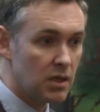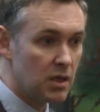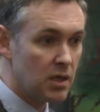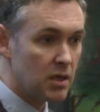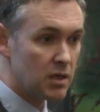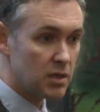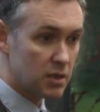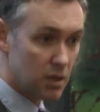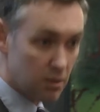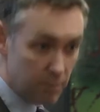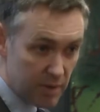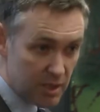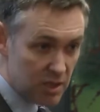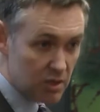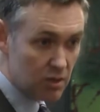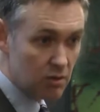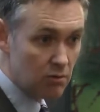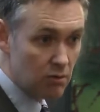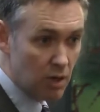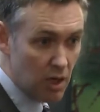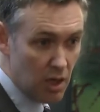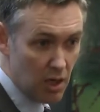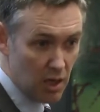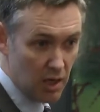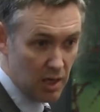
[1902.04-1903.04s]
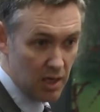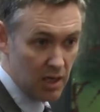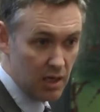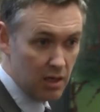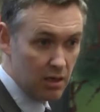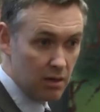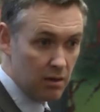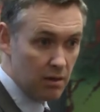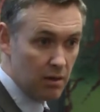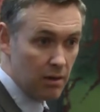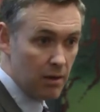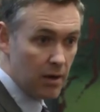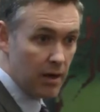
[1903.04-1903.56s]
It's going to be too early.
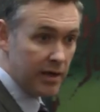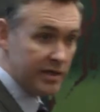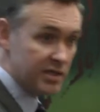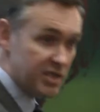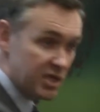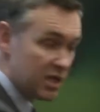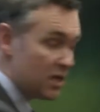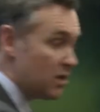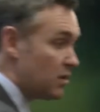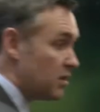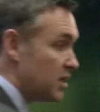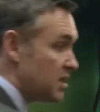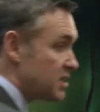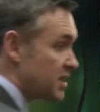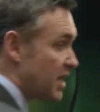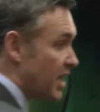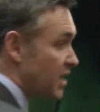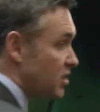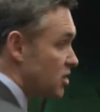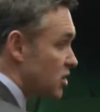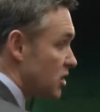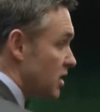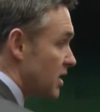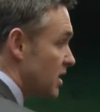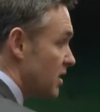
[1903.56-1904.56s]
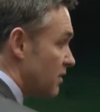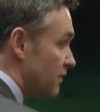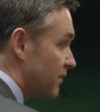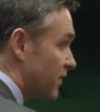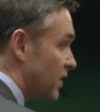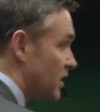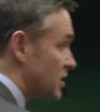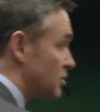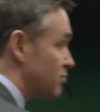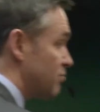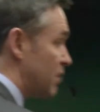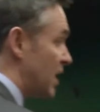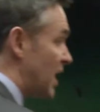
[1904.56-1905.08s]
Until there's actually the
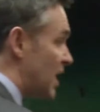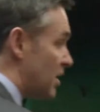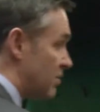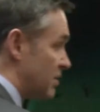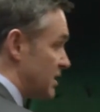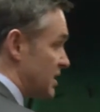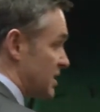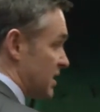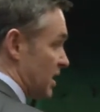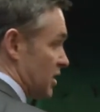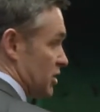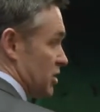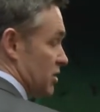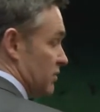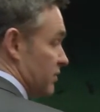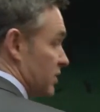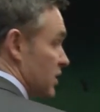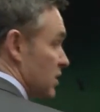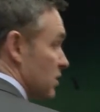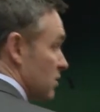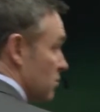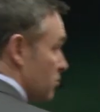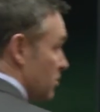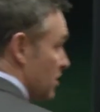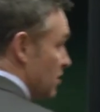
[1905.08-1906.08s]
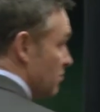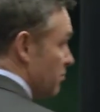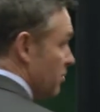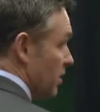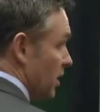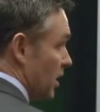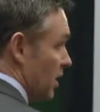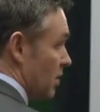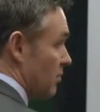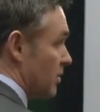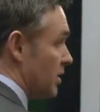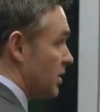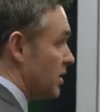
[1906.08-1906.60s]
first plenary session of the European
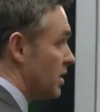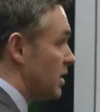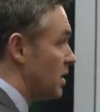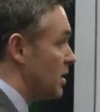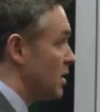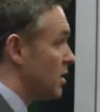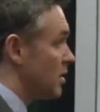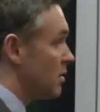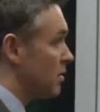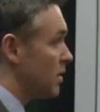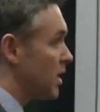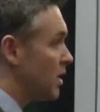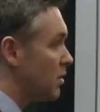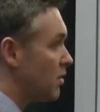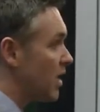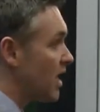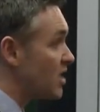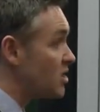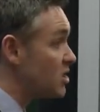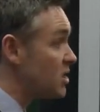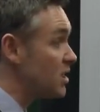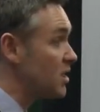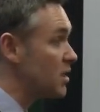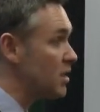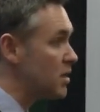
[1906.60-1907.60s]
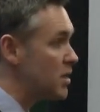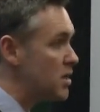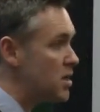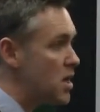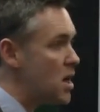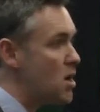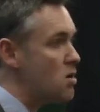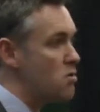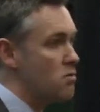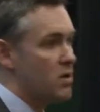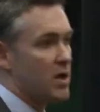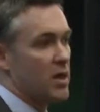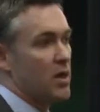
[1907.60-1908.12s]
Parliament, they're not actually going to
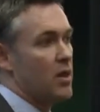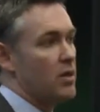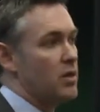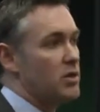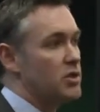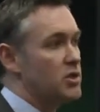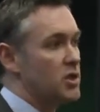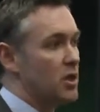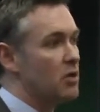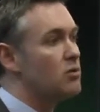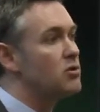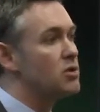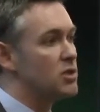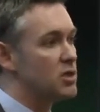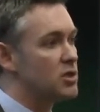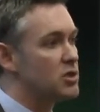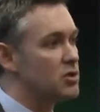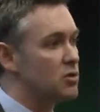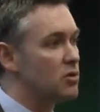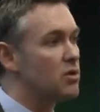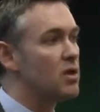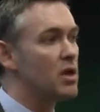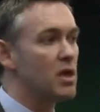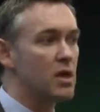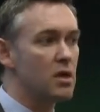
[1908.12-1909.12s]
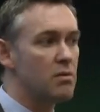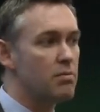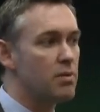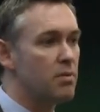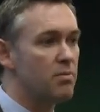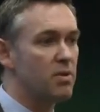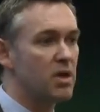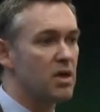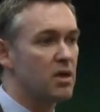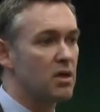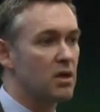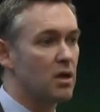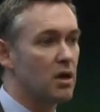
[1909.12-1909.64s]
know whether the Socialists or the
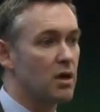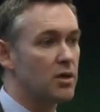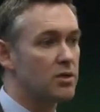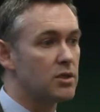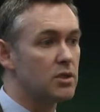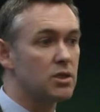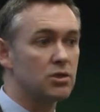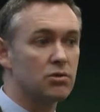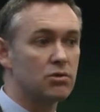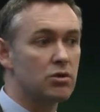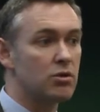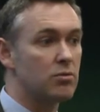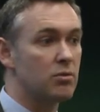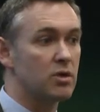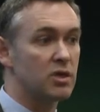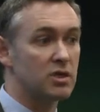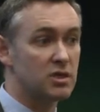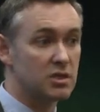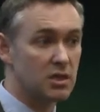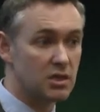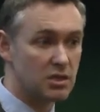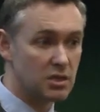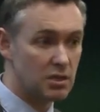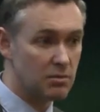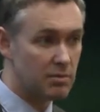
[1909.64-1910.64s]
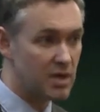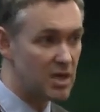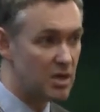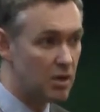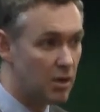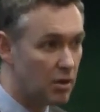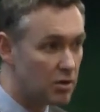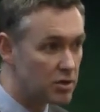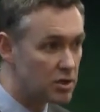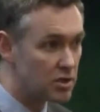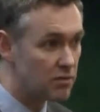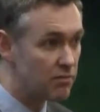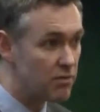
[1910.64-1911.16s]
EPP are the largest group, because there's going to be
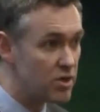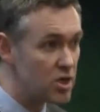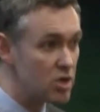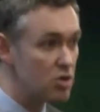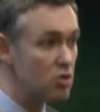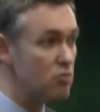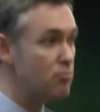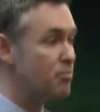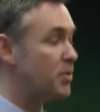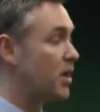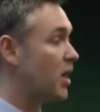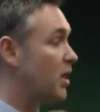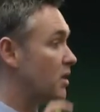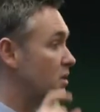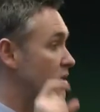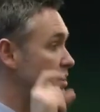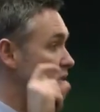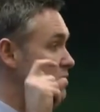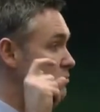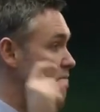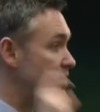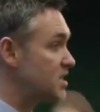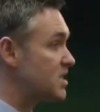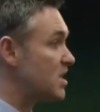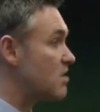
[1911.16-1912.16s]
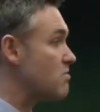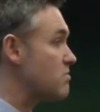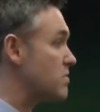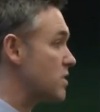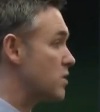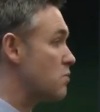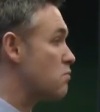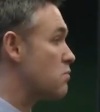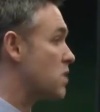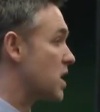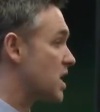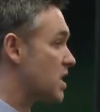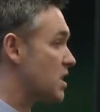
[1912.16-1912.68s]
lots of new parties and we don't
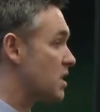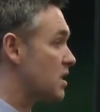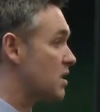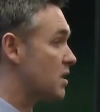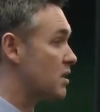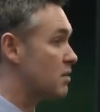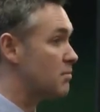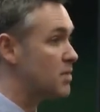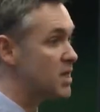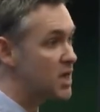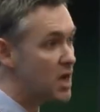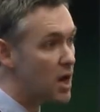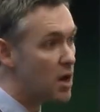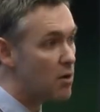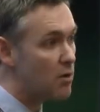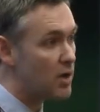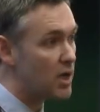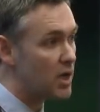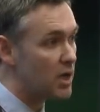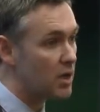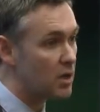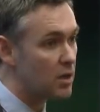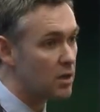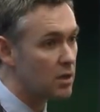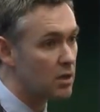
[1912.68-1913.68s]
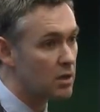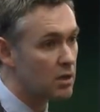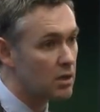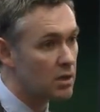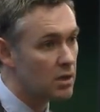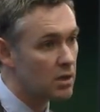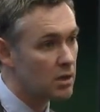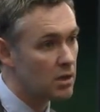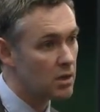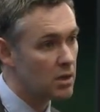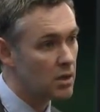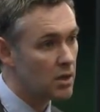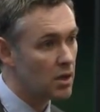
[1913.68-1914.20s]
know where they're going to be going.
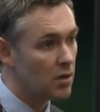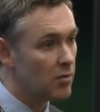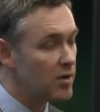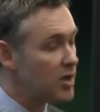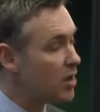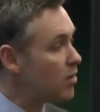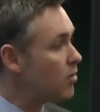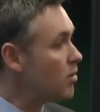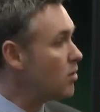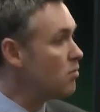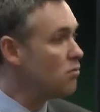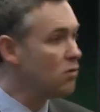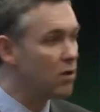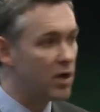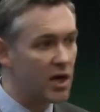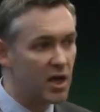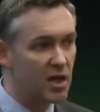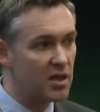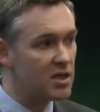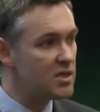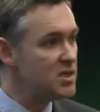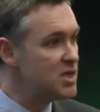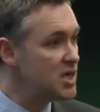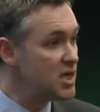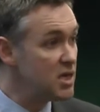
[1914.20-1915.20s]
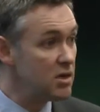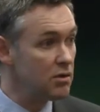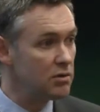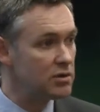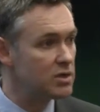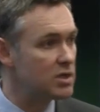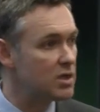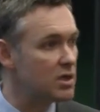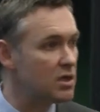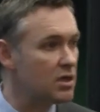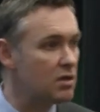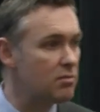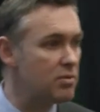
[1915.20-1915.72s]
And we don't know what other deals
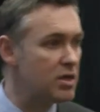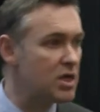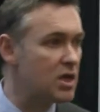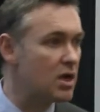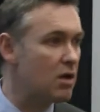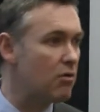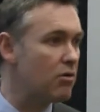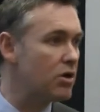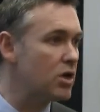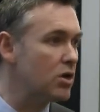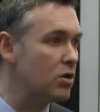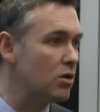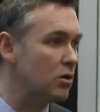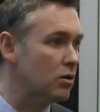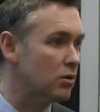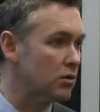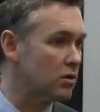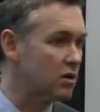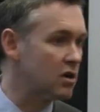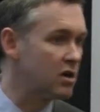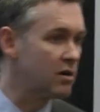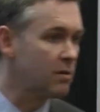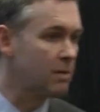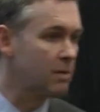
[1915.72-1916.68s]
are going to be going on.